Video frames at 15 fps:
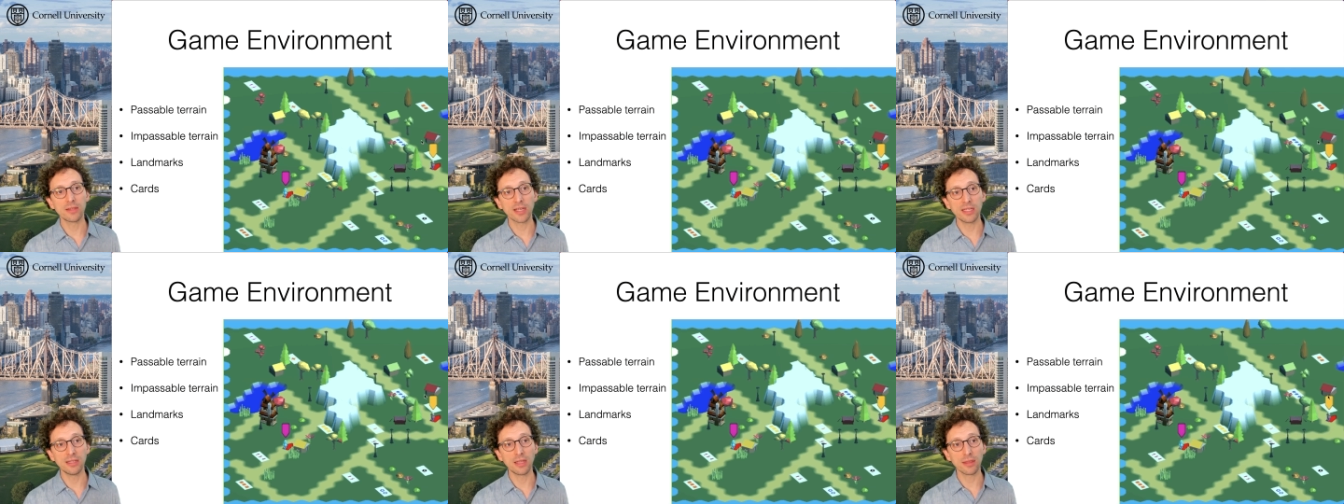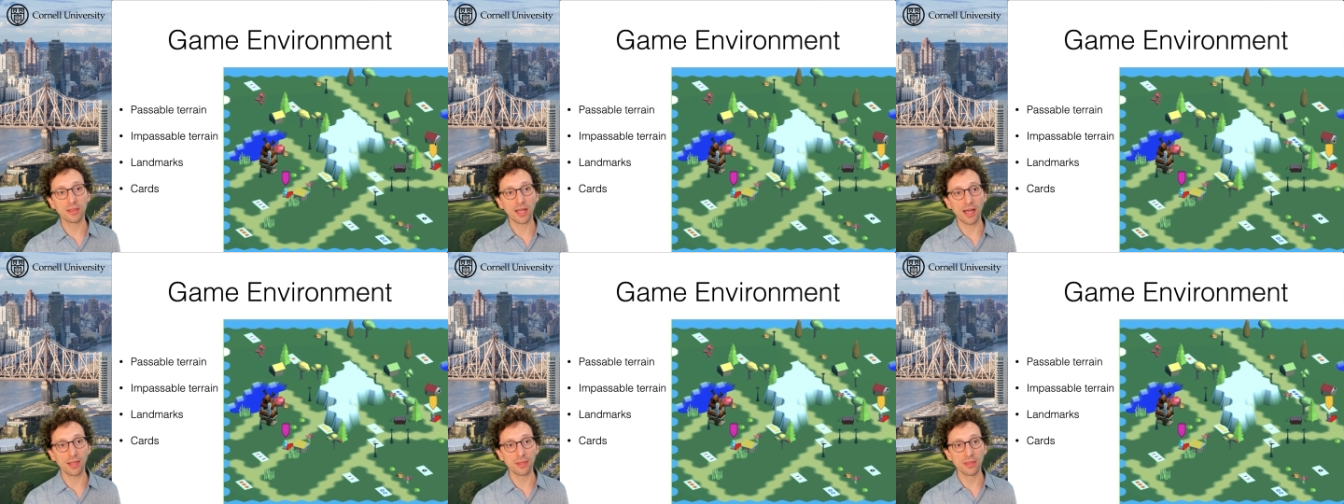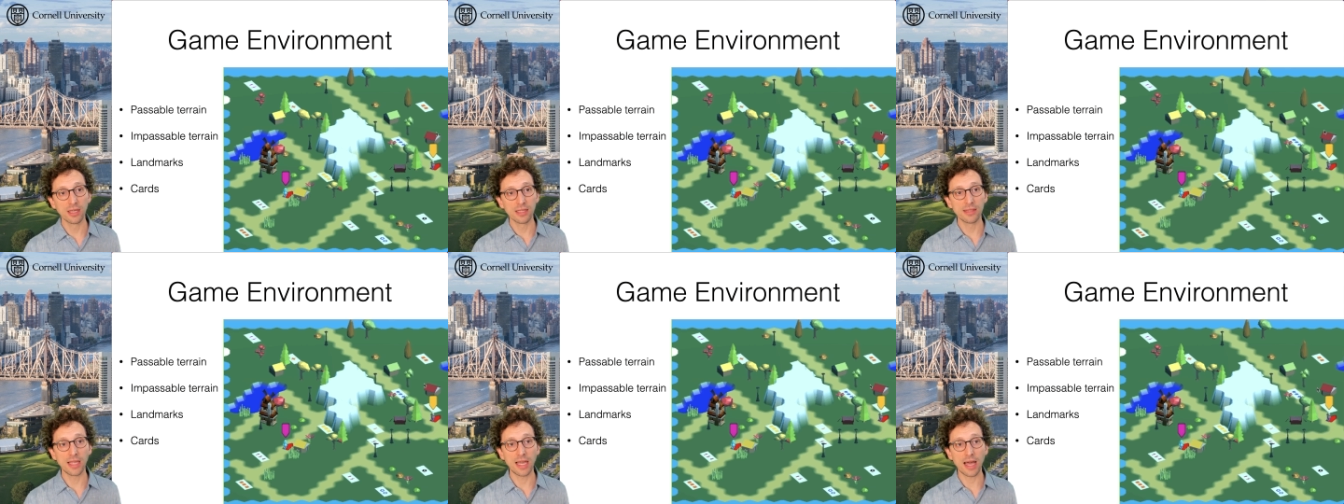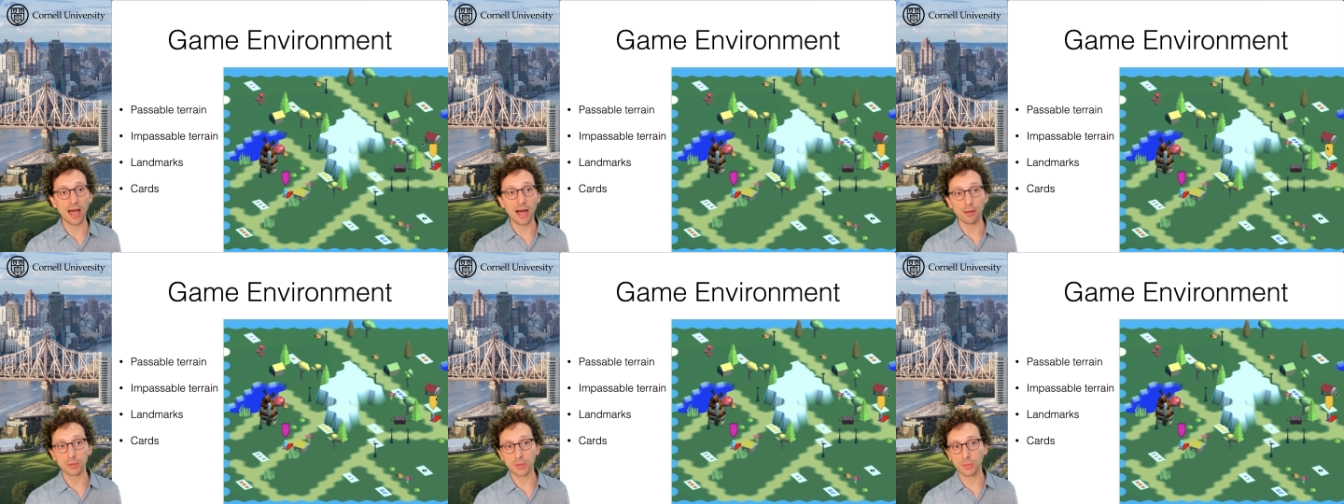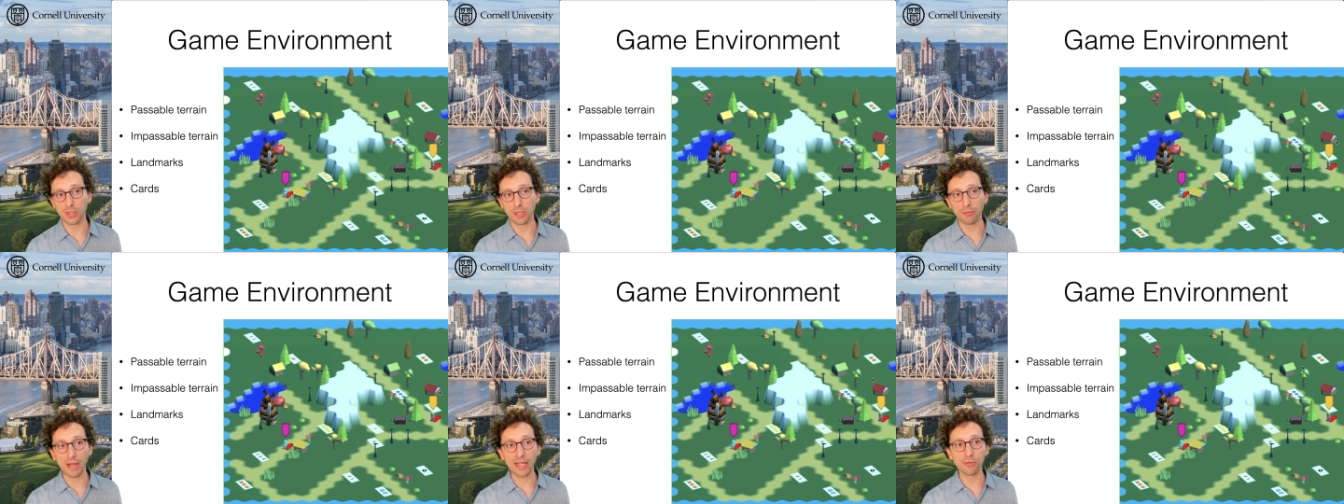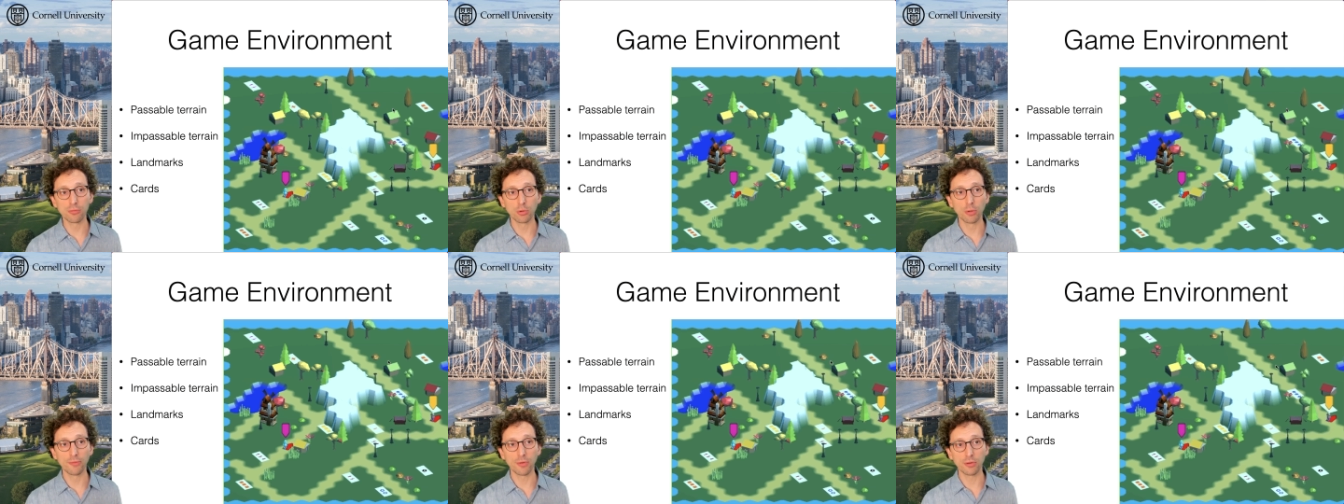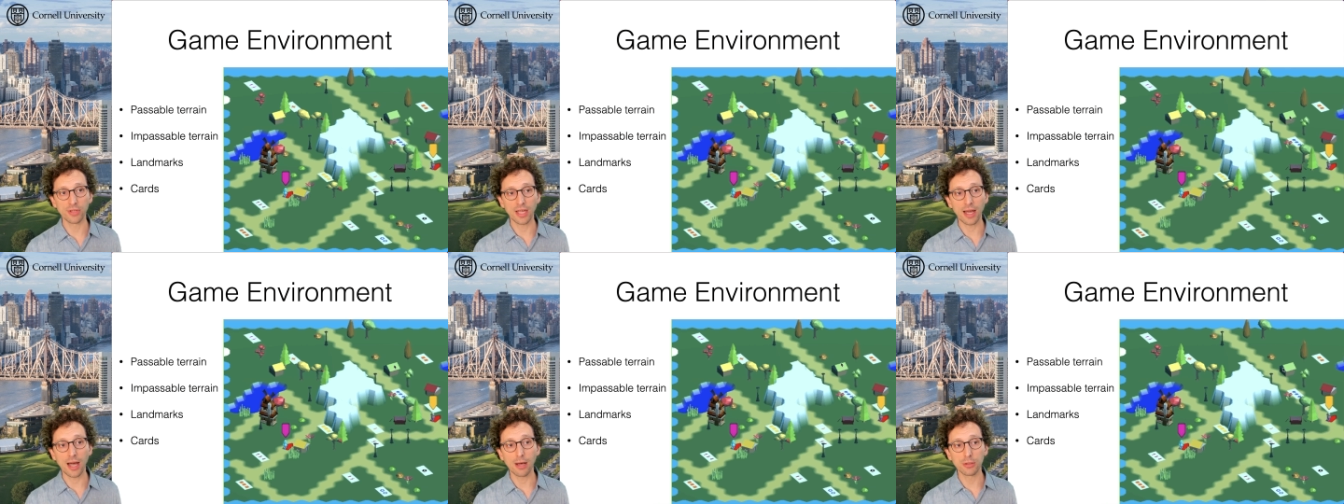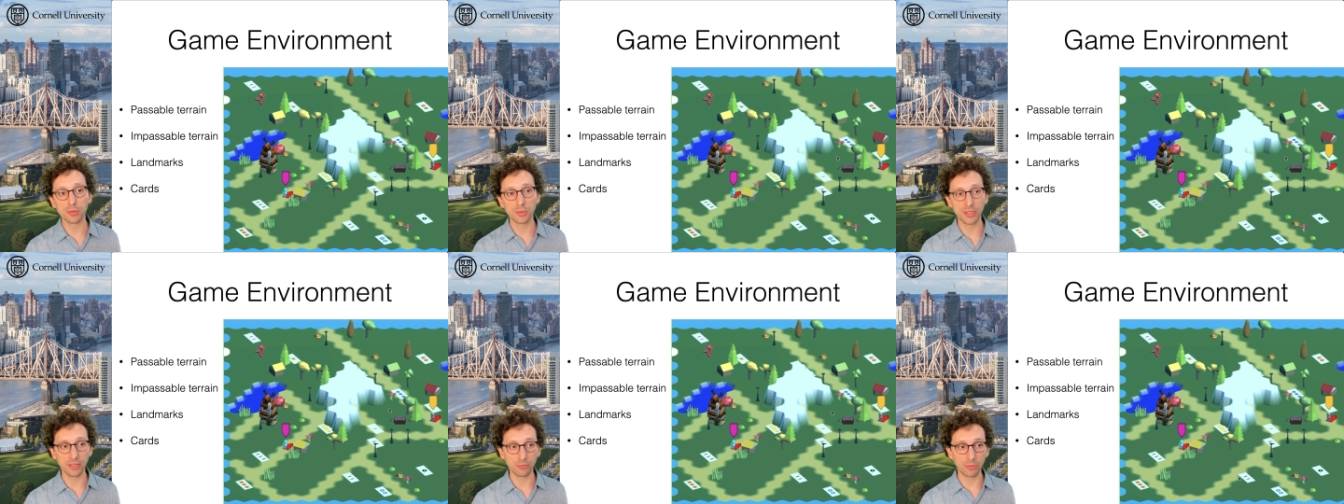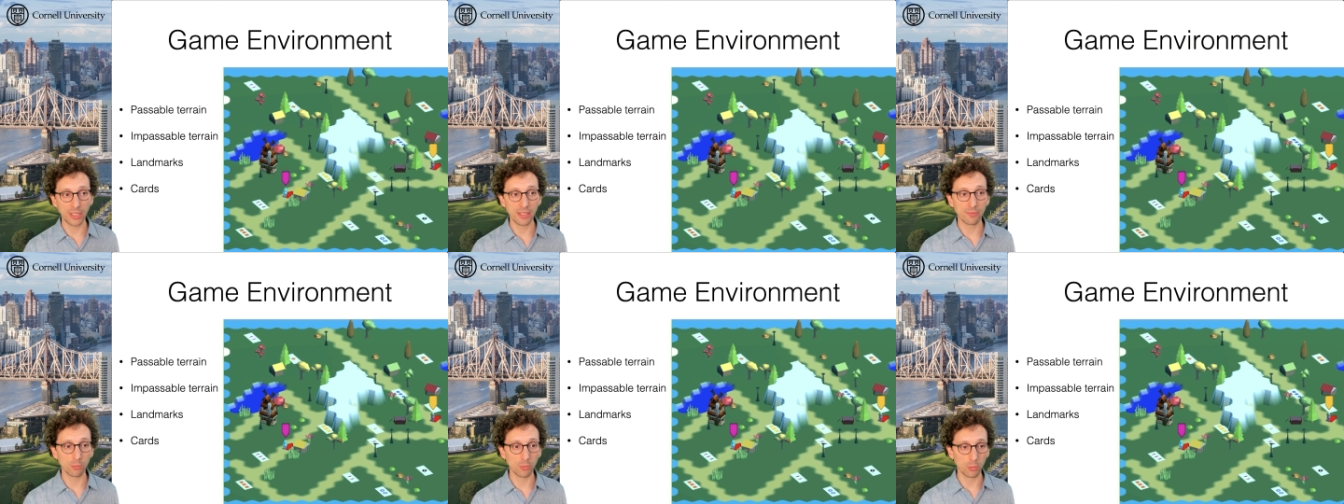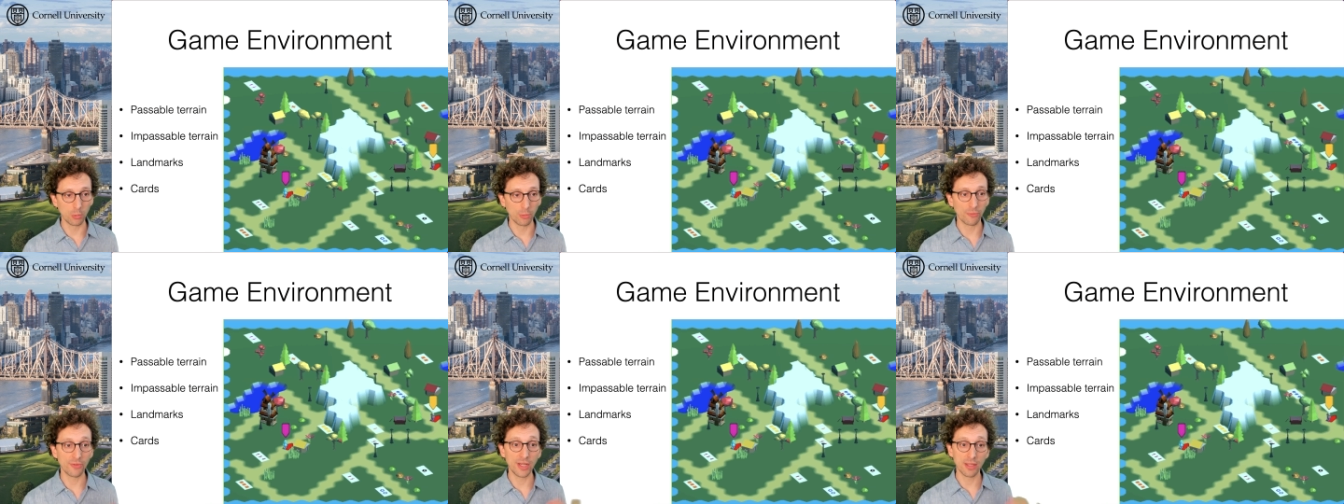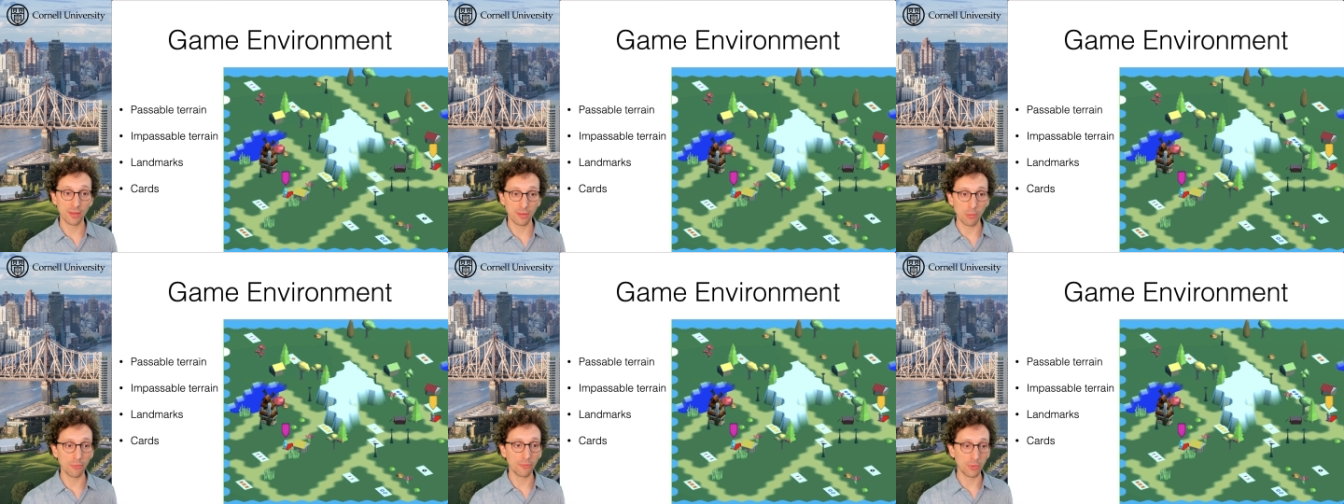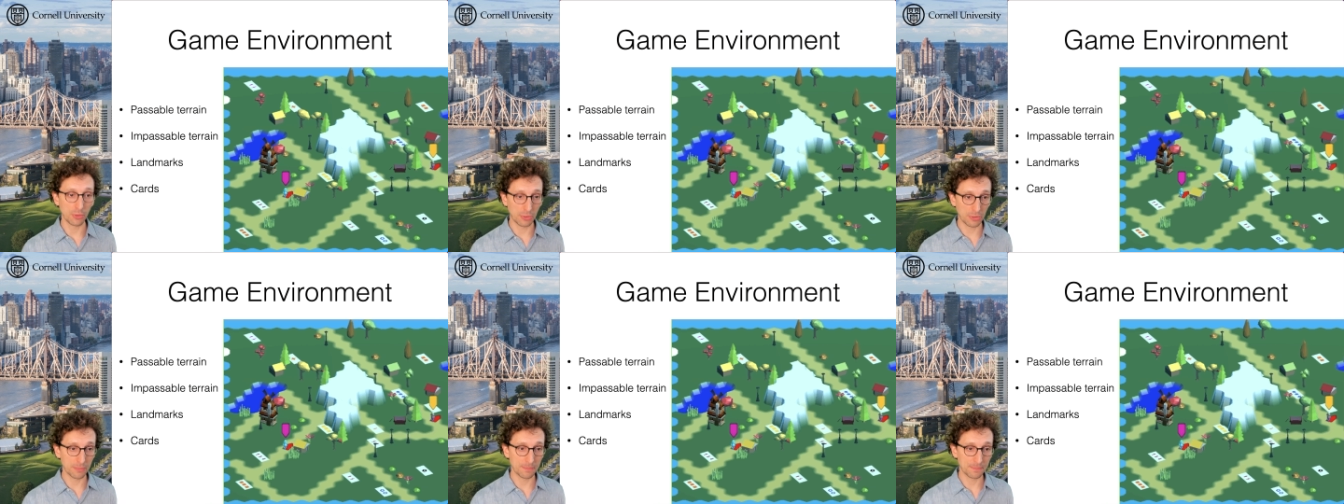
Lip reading: it can discuss the house with the red roof or the house with the green roof and so forth.